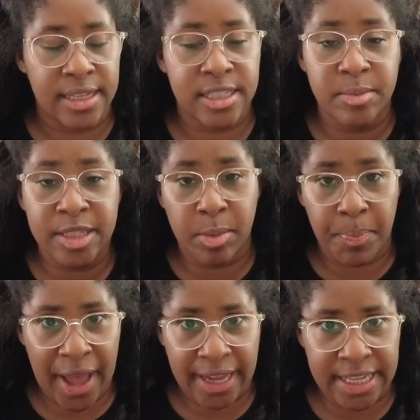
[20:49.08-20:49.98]
some little
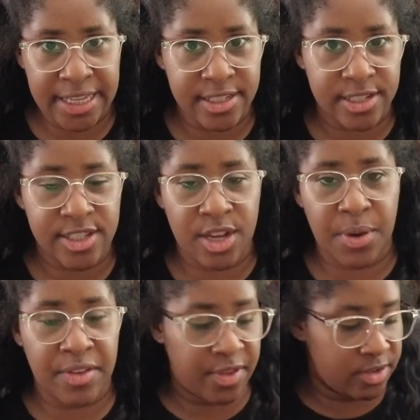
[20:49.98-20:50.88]
baggies. So
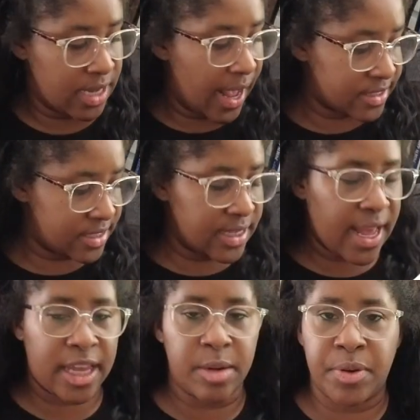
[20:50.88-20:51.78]
if there's an accident,
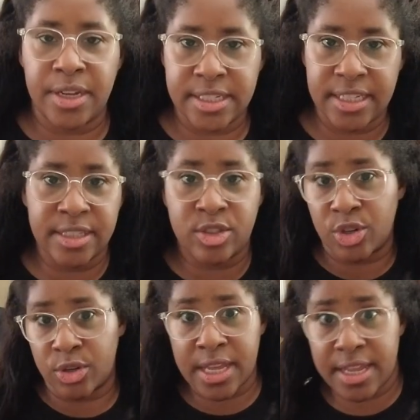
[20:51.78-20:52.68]
I can put
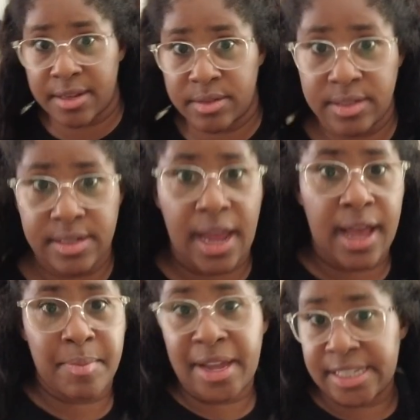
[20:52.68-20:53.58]
dirty
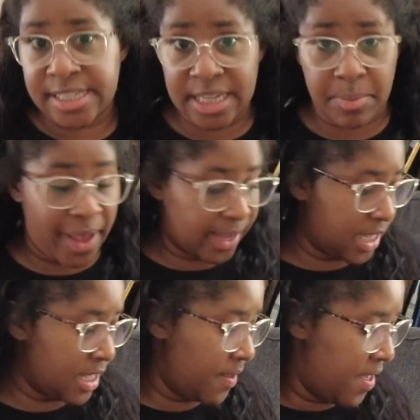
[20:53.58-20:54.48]
undies in a
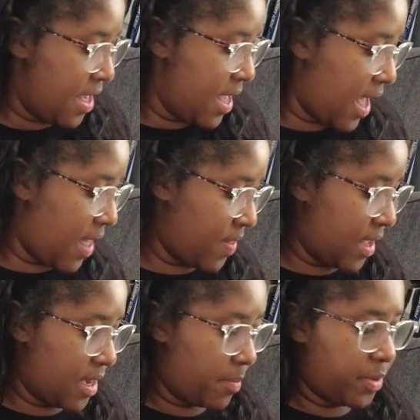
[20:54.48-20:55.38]
baggie and
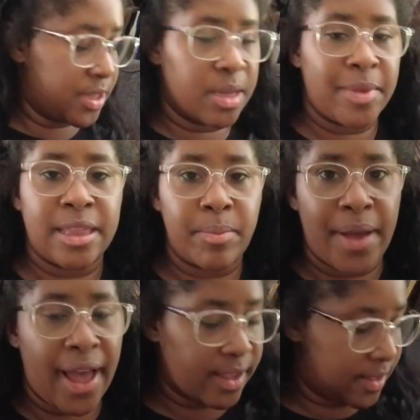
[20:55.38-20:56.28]
then put them in the
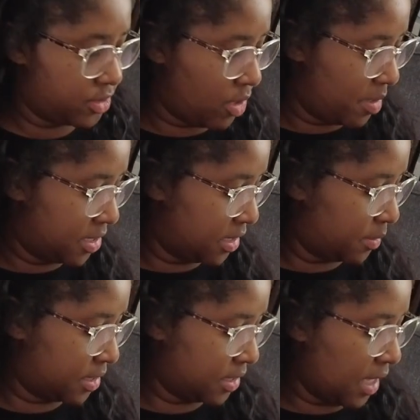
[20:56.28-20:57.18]
bag. So I'm gonna
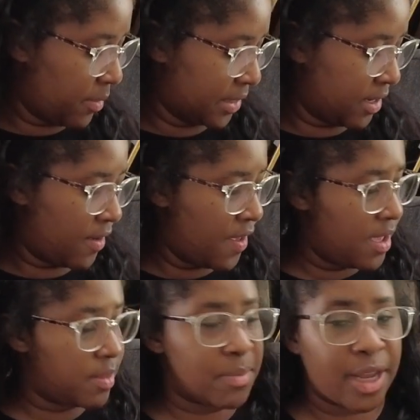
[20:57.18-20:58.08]
stick that right there.
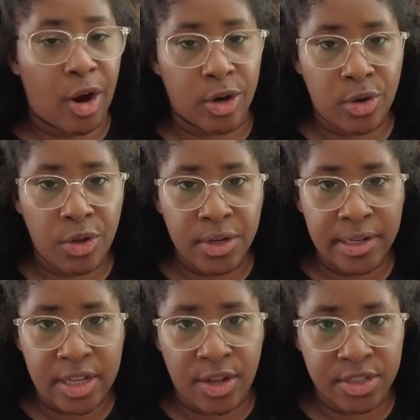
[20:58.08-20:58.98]
My card holder
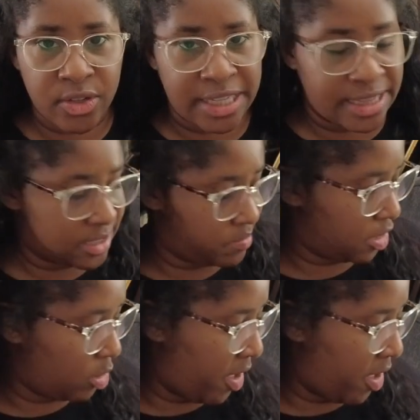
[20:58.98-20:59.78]
is also in this middle